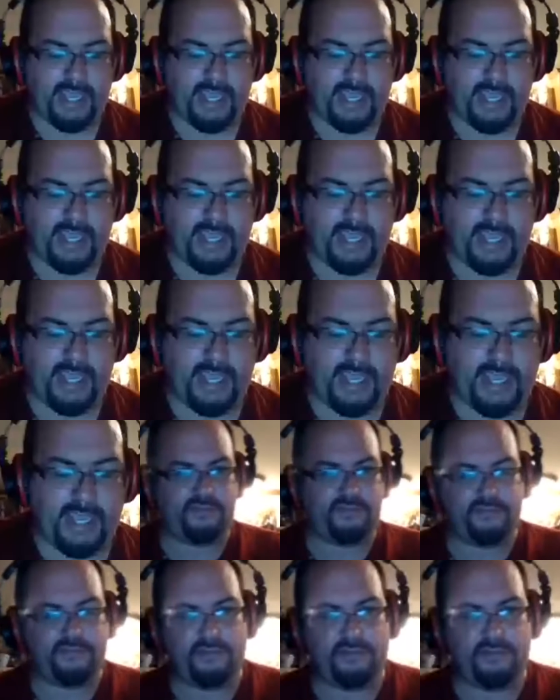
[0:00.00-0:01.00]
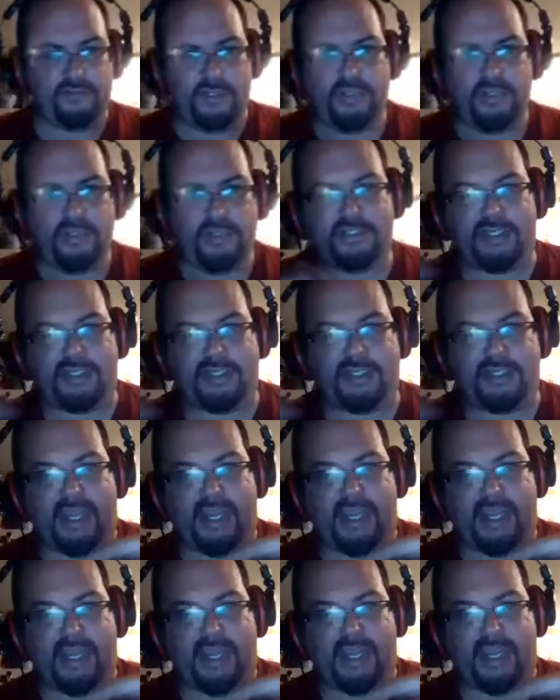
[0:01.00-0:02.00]
yourself to
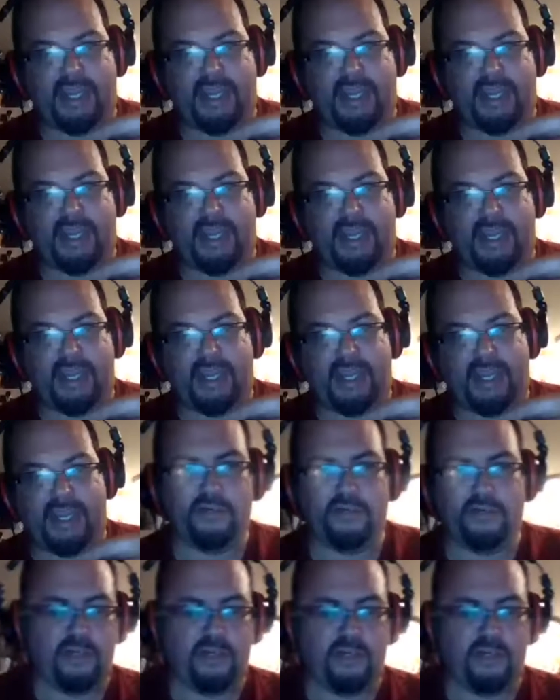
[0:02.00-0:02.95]
kind of be ahead of the curve.